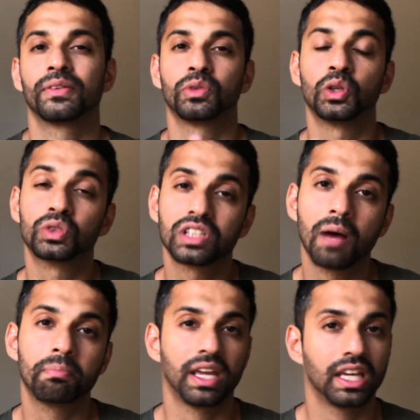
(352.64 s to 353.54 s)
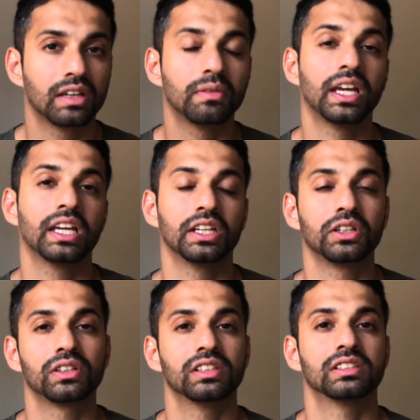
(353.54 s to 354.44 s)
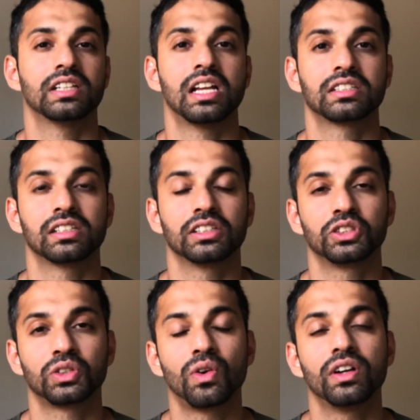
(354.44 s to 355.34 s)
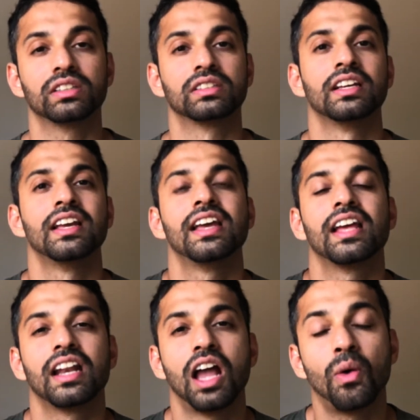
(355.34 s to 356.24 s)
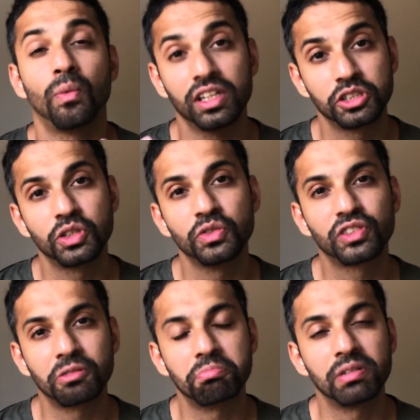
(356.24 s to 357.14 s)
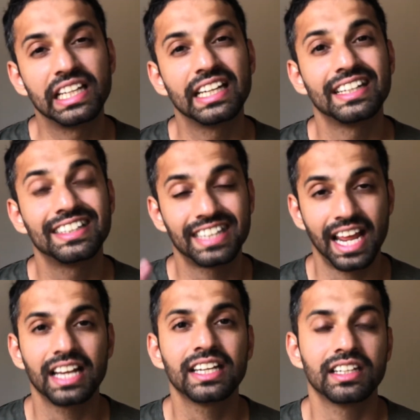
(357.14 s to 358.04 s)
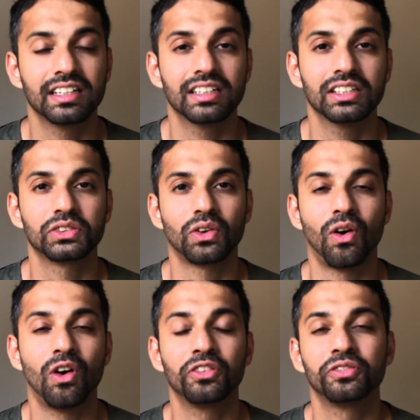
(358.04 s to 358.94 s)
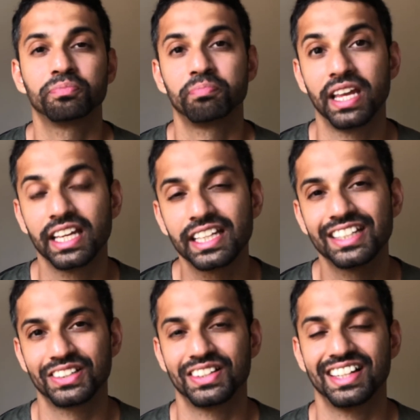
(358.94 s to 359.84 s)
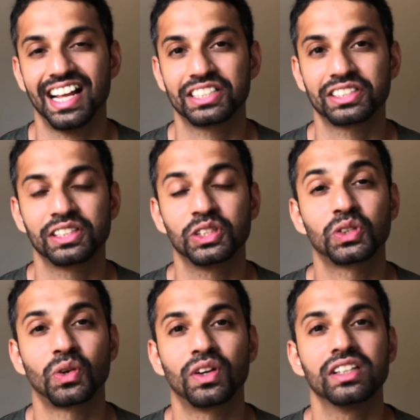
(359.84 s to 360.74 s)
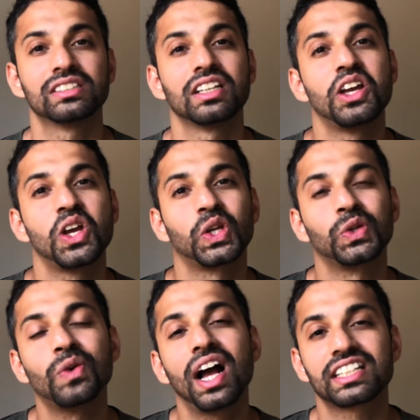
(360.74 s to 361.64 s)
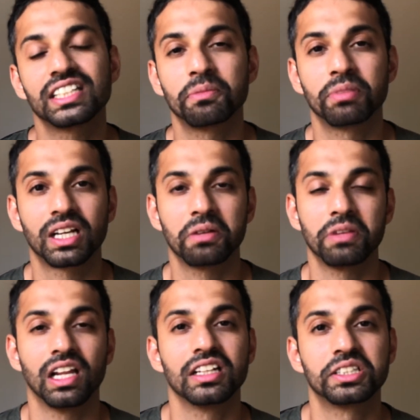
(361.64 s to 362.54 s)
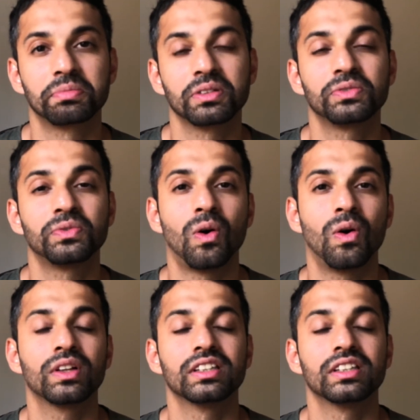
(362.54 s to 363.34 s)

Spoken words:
you start paying away into this national insurance. Now, once you've completed 10 years of paying into the national insurance, you actually become eligible for the